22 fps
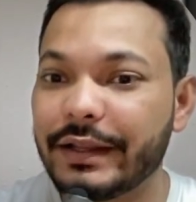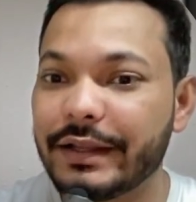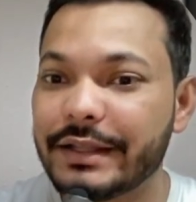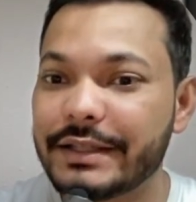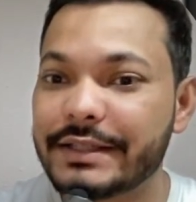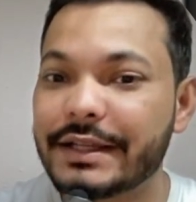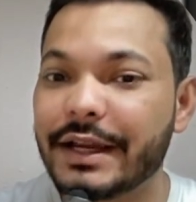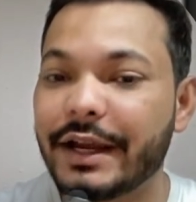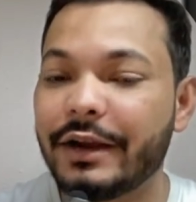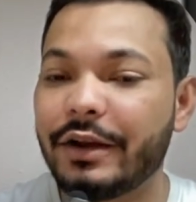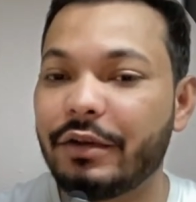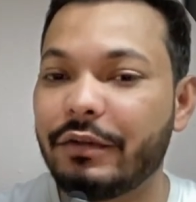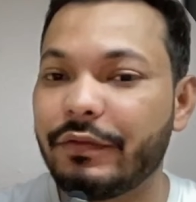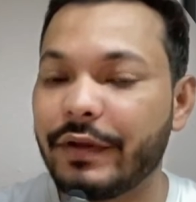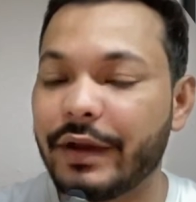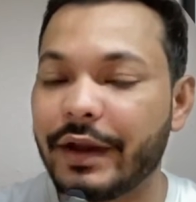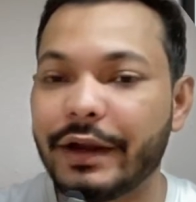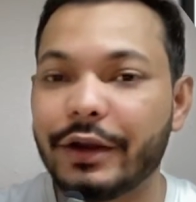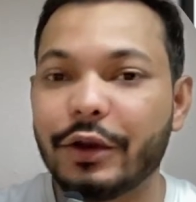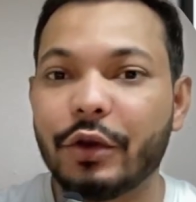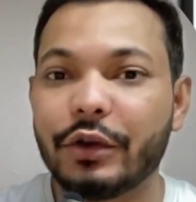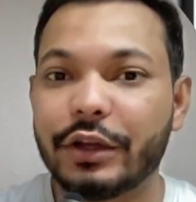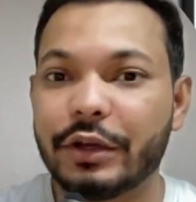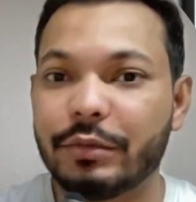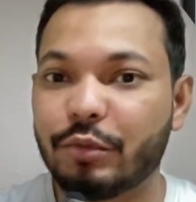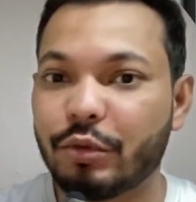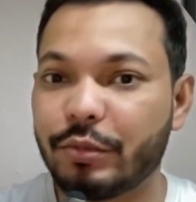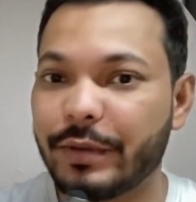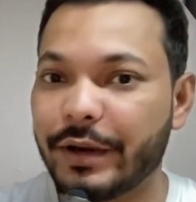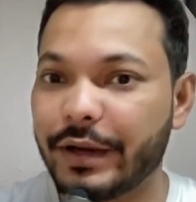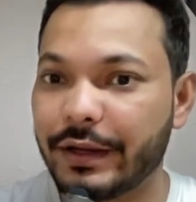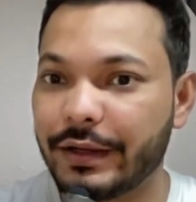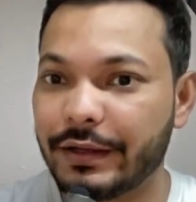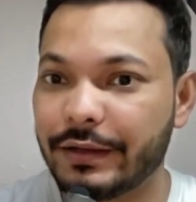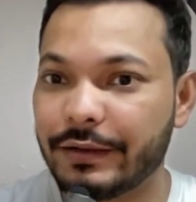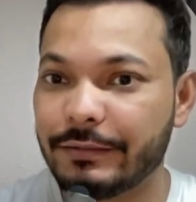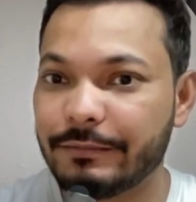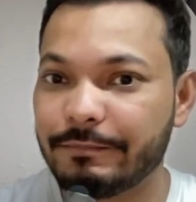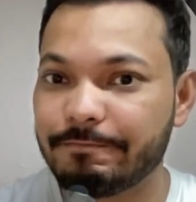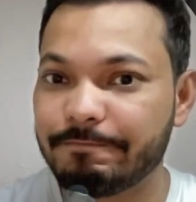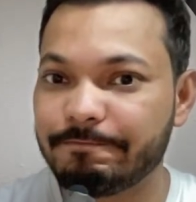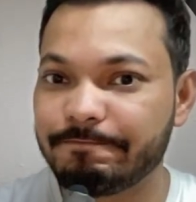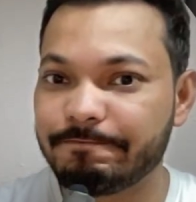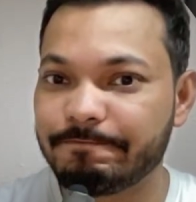this kind of ad on your mobile
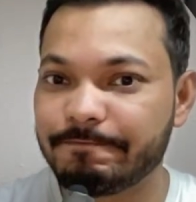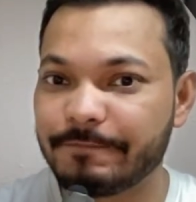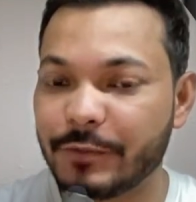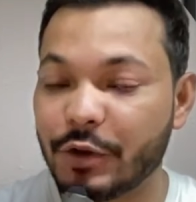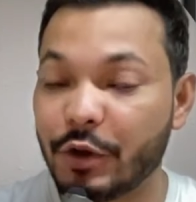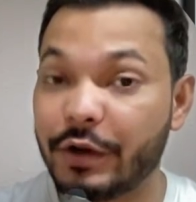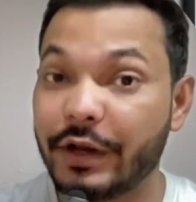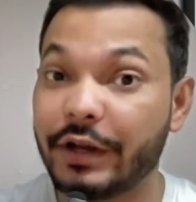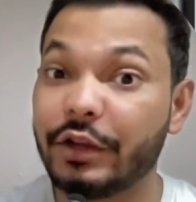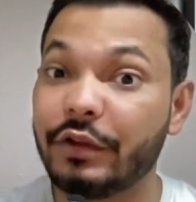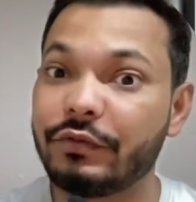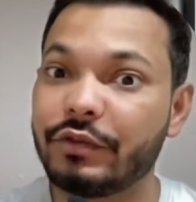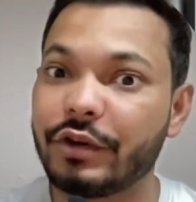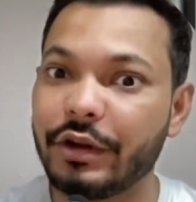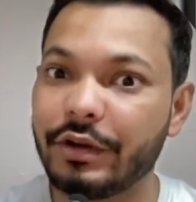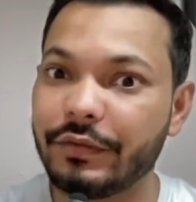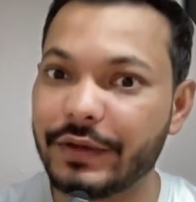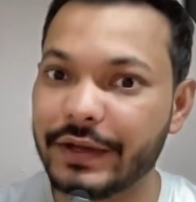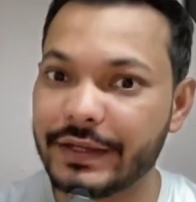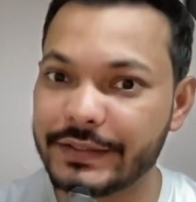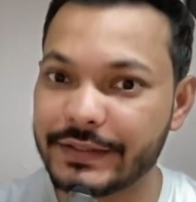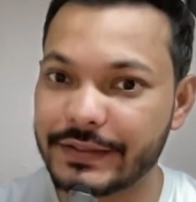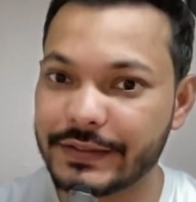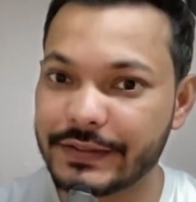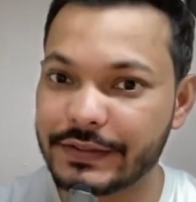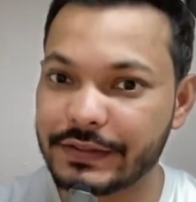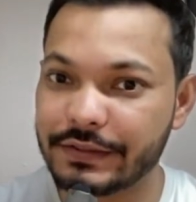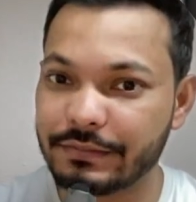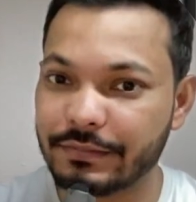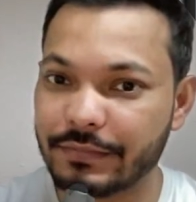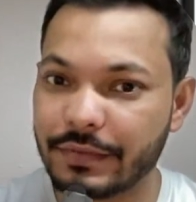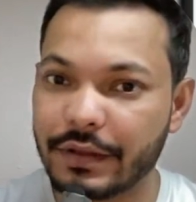or any of your devices